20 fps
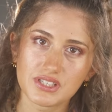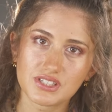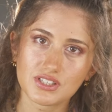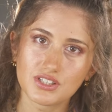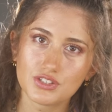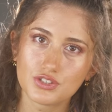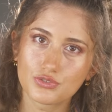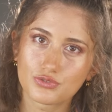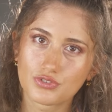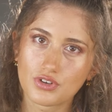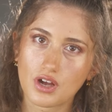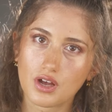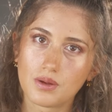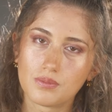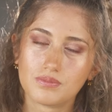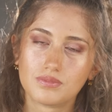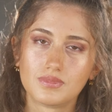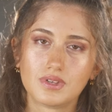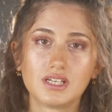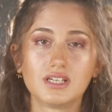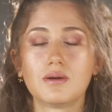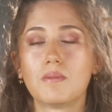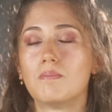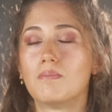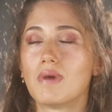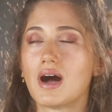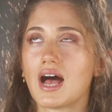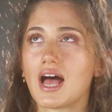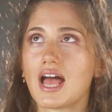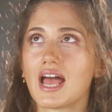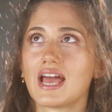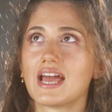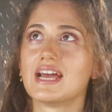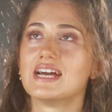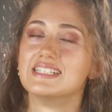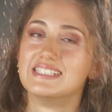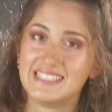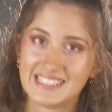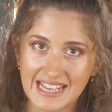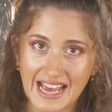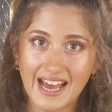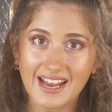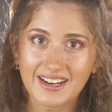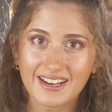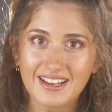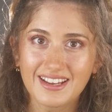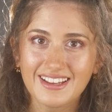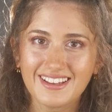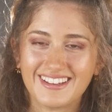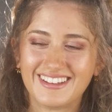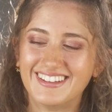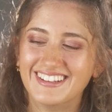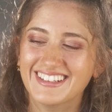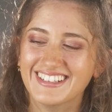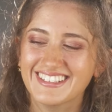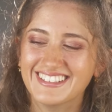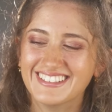message from my daddy.